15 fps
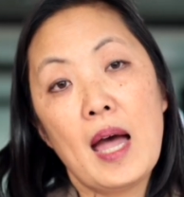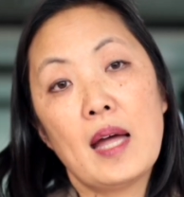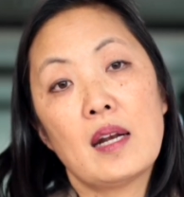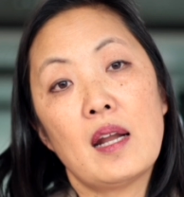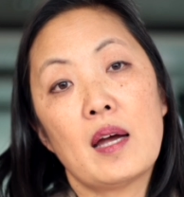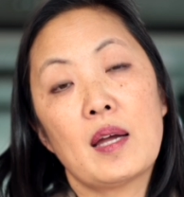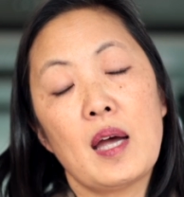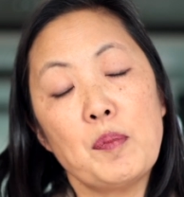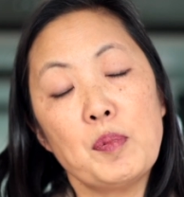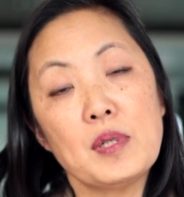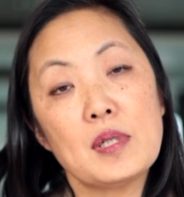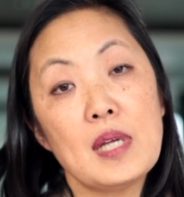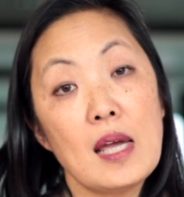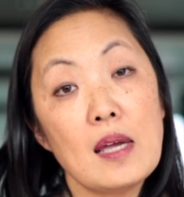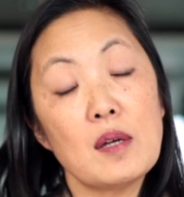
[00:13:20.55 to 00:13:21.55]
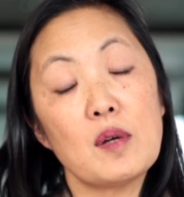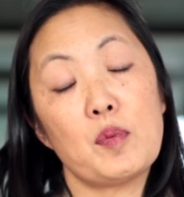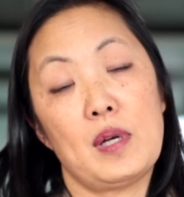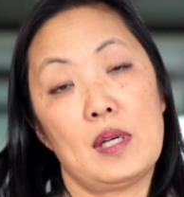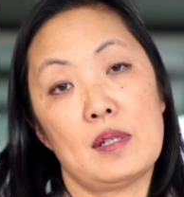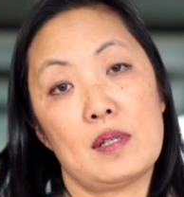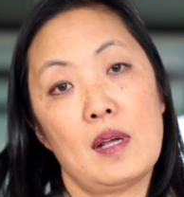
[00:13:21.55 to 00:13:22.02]
And a couple
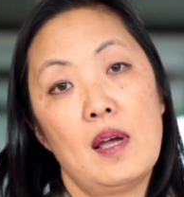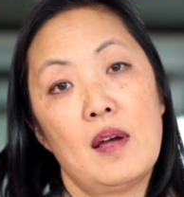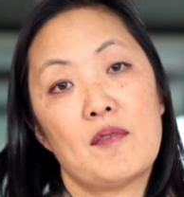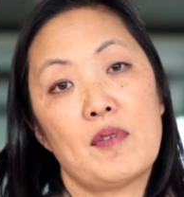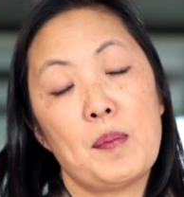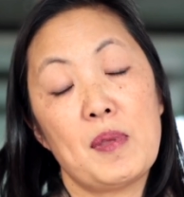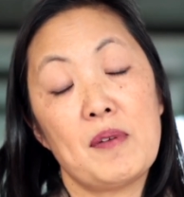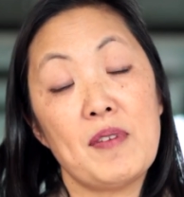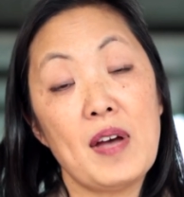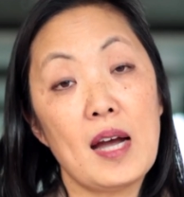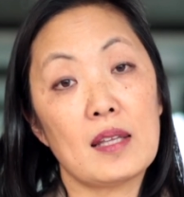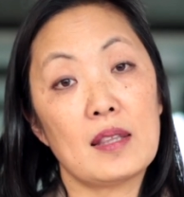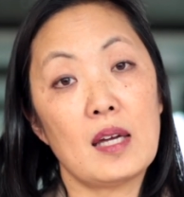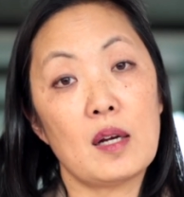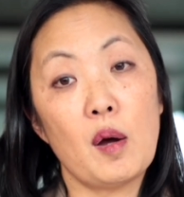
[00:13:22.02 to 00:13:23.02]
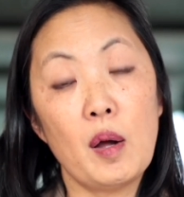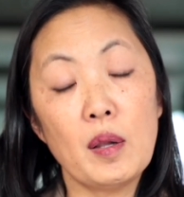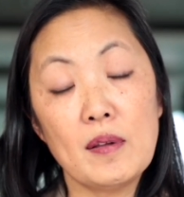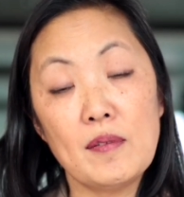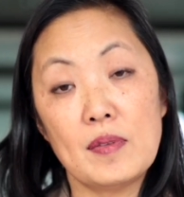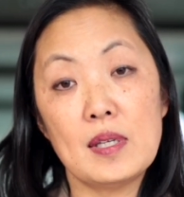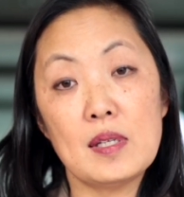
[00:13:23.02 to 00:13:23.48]
takeaways from the fact that
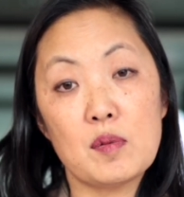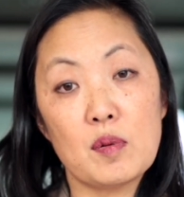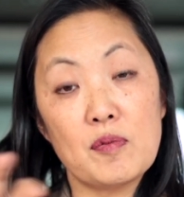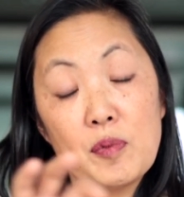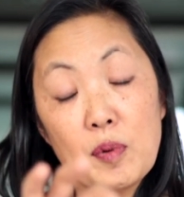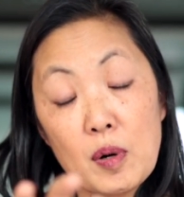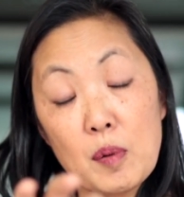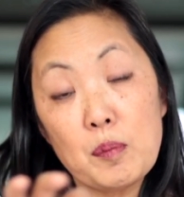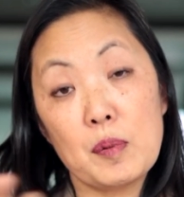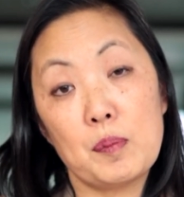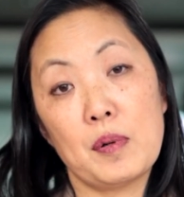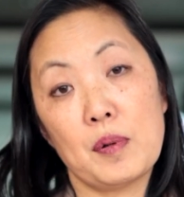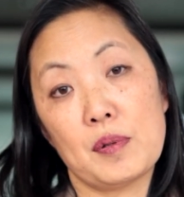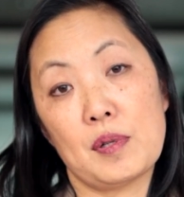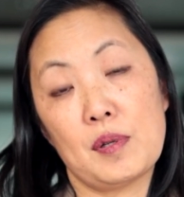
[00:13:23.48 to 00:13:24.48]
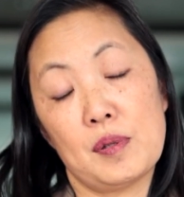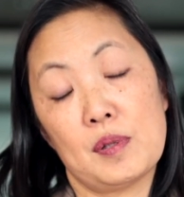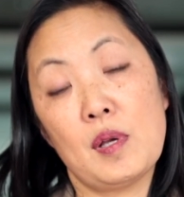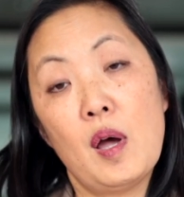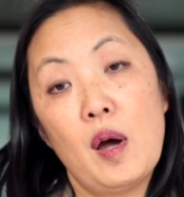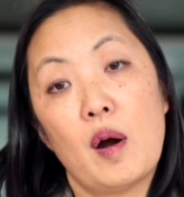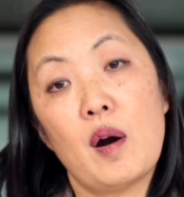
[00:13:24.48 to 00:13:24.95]
all of these reform
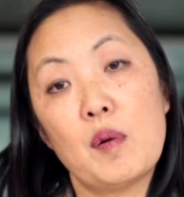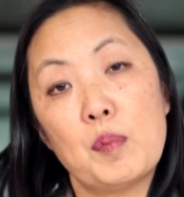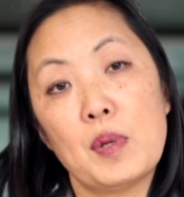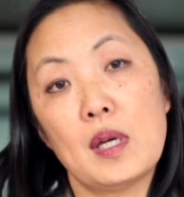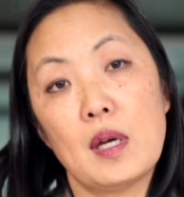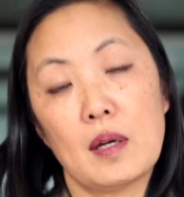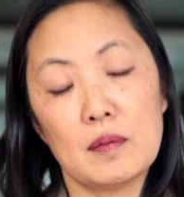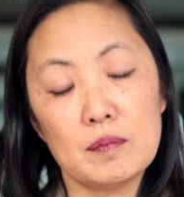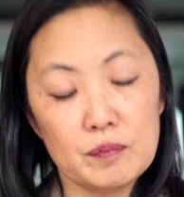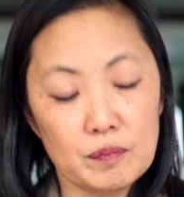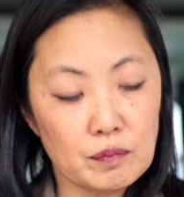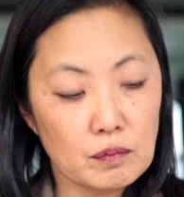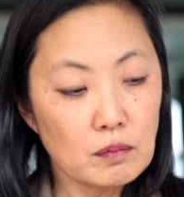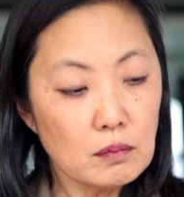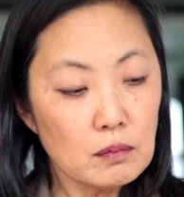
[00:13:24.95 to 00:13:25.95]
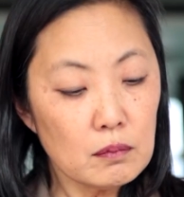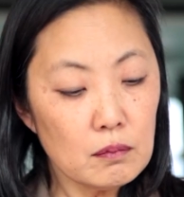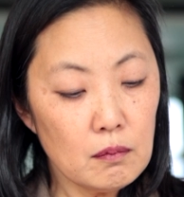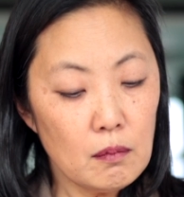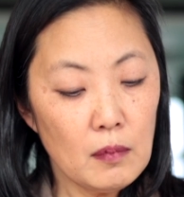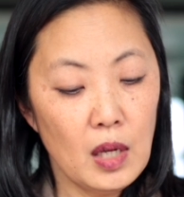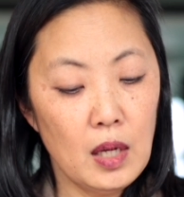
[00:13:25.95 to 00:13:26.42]
proposals are being
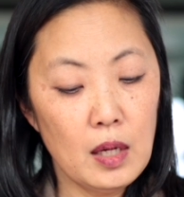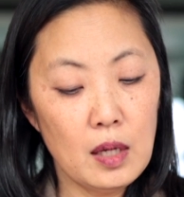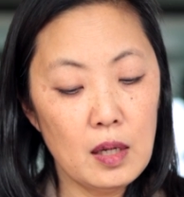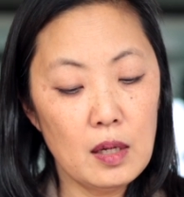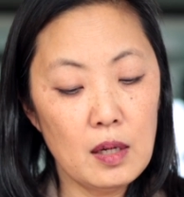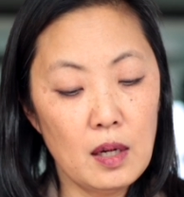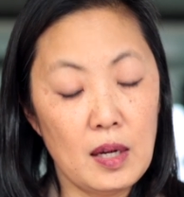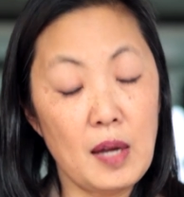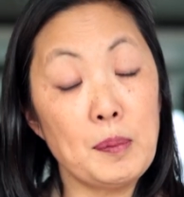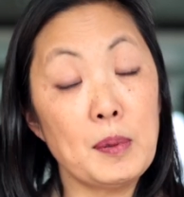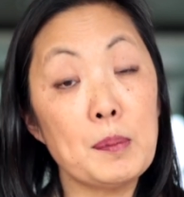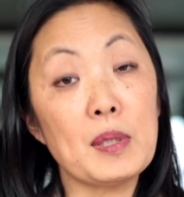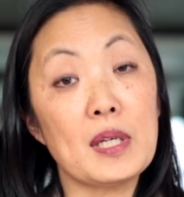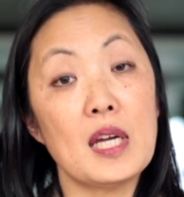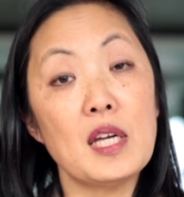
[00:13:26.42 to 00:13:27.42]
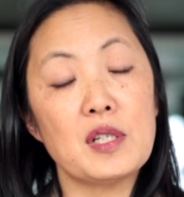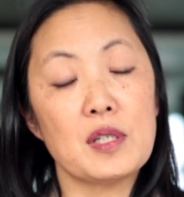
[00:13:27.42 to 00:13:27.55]
considered